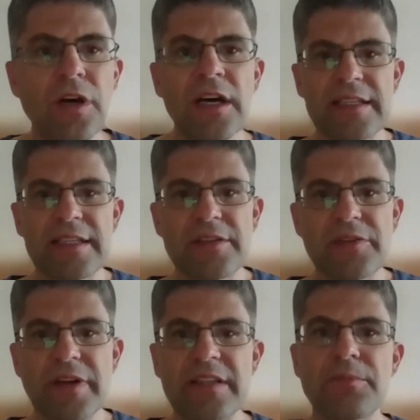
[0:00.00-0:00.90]
It creates
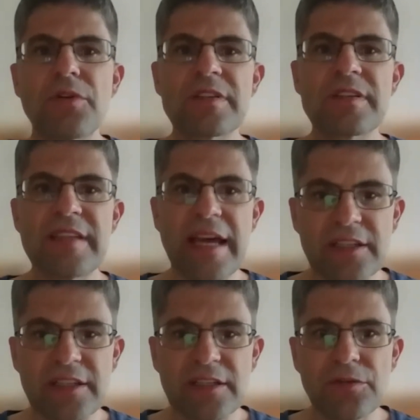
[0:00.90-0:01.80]
more
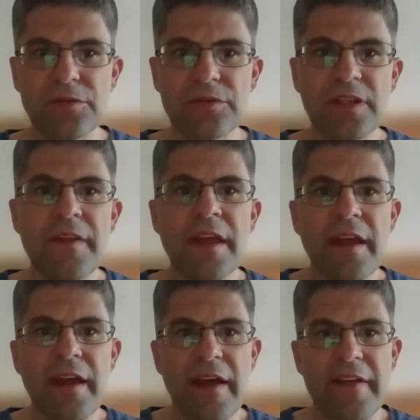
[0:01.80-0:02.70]
certitude,
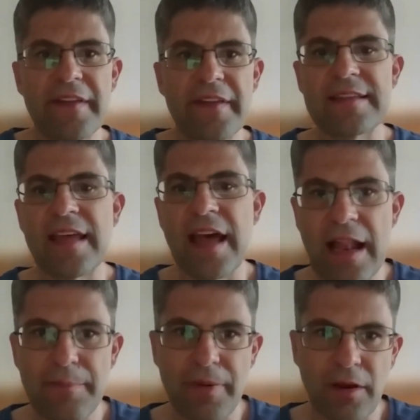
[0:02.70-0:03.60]
and that's helped a
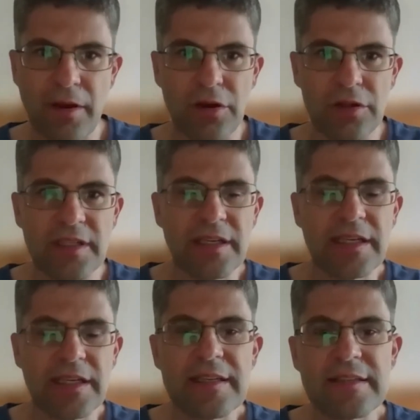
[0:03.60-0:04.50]
lot in
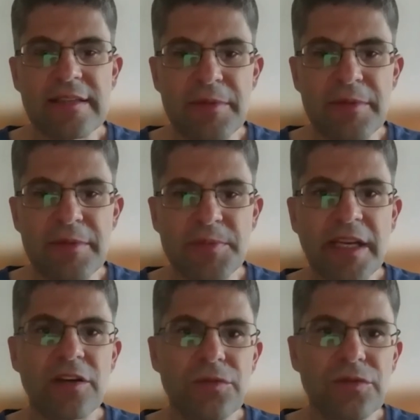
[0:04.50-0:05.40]
establishing a
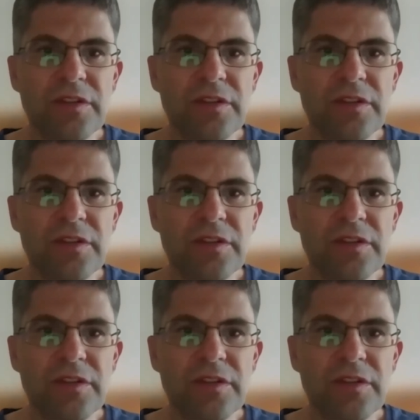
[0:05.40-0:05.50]
good